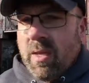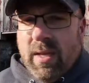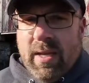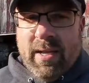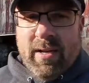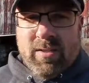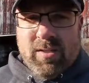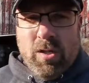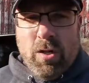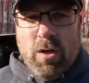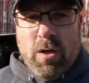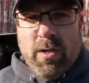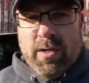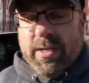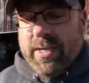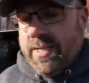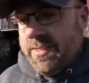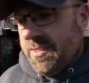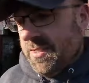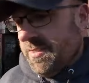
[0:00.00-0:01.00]
and as
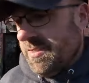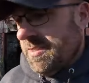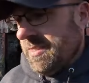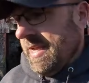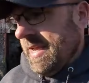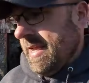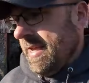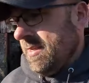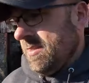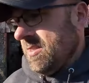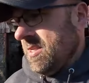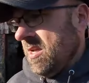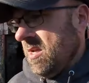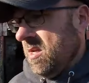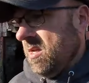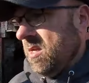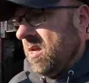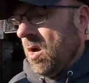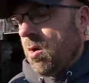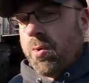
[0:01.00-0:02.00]
long as it stays
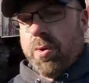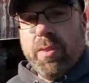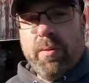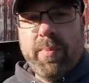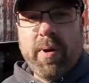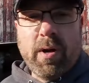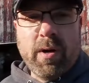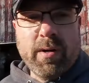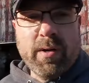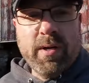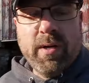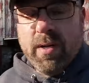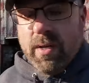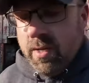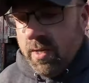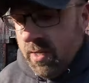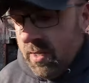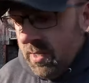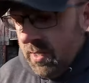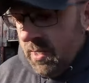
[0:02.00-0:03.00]
out of the barn,
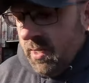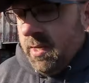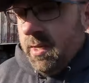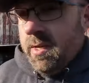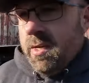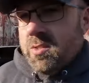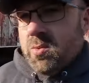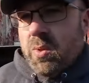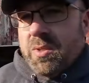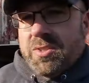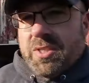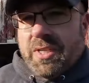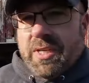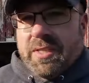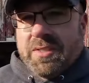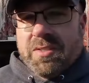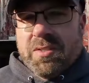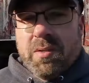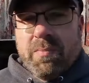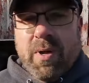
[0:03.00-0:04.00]
as once it
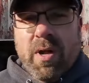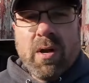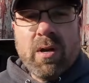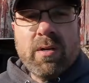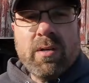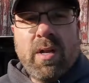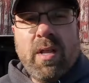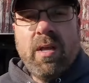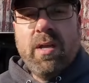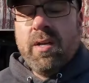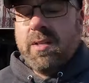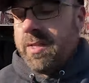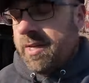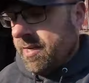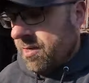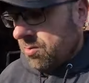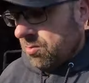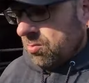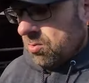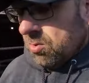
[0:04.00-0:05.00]
gets in the barn,
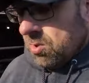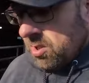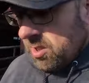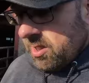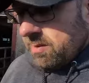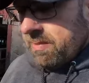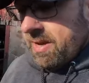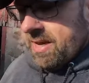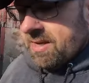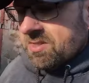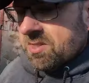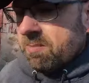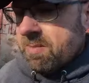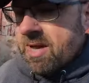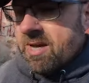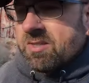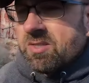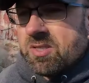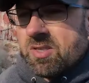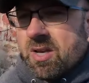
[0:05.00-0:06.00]
then it really makes a
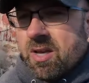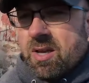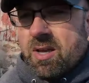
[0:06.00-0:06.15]
mess.